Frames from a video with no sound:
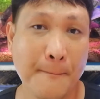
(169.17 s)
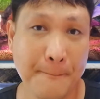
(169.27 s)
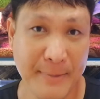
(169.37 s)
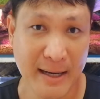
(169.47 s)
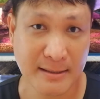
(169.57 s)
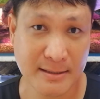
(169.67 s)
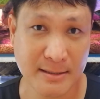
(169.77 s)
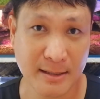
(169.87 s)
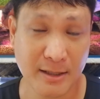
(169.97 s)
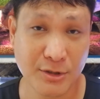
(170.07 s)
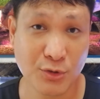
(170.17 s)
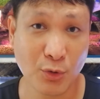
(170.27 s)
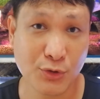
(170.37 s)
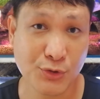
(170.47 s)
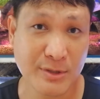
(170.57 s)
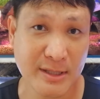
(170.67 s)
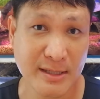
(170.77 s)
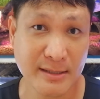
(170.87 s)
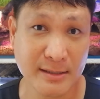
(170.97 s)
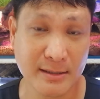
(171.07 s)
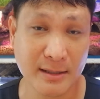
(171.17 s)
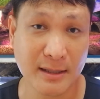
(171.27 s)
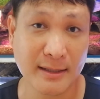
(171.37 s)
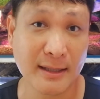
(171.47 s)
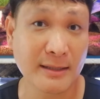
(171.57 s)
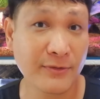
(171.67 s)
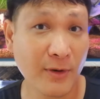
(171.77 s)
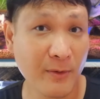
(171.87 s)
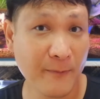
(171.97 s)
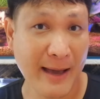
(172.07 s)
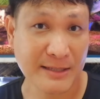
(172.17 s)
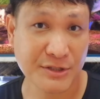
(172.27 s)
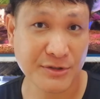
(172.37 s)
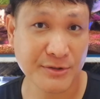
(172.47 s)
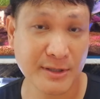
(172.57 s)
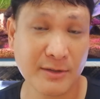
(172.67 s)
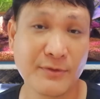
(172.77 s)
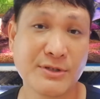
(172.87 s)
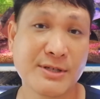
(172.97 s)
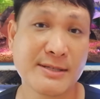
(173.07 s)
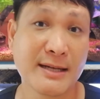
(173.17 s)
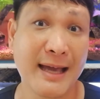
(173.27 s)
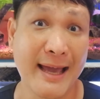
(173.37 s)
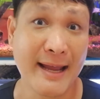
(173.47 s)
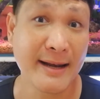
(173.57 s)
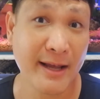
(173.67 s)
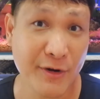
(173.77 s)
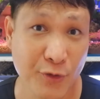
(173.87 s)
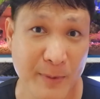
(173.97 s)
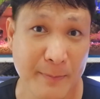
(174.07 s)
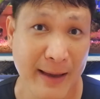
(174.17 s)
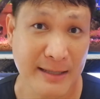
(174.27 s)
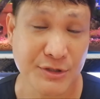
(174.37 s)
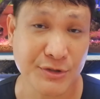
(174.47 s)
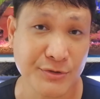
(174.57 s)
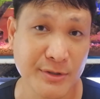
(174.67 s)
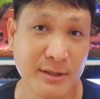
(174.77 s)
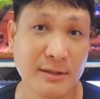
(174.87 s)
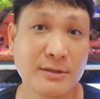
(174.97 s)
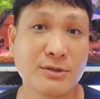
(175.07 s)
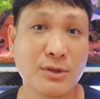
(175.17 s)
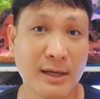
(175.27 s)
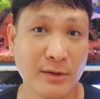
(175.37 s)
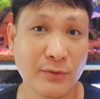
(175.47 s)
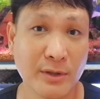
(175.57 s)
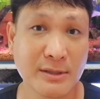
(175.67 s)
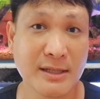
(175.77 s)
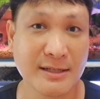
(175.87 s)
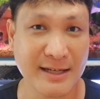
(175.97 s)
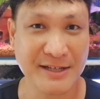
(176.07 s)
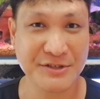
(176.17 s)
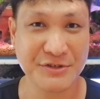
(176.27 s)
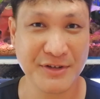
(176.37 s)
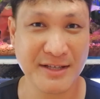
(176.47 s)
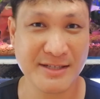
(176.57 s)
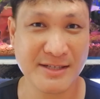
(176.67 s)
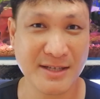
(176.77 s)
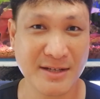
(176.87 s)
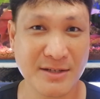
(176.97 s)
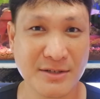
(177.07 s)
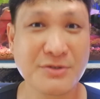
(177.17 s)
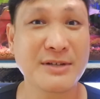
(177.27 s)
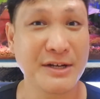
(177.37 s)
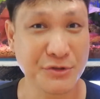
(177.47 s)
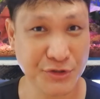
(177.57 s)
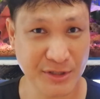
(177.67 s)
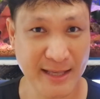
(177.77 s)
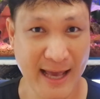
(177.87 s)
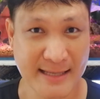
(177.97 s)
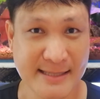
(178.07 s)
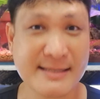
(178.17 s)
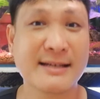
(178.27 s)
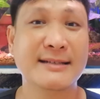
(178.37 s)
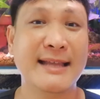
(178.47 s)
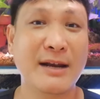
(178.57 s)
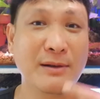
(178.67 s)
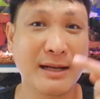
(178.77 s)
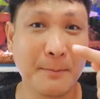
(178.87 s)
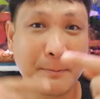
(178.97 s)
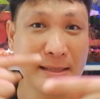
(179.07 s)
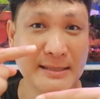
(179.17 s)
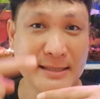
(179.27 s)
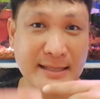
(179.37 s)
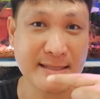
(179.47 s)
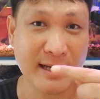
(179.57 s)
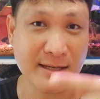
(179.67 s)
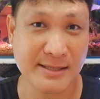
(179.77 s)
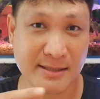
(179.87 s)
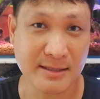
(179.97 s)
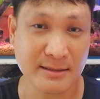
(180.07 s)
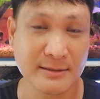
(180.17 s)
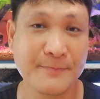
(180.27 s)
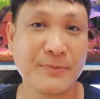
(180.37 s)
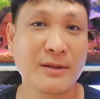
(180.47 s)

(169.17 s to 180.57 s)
But you also need another form of bacteria, which is the anaerobic bacteria, to convert nitrates to nitrogen gas. That will complete the entire circle.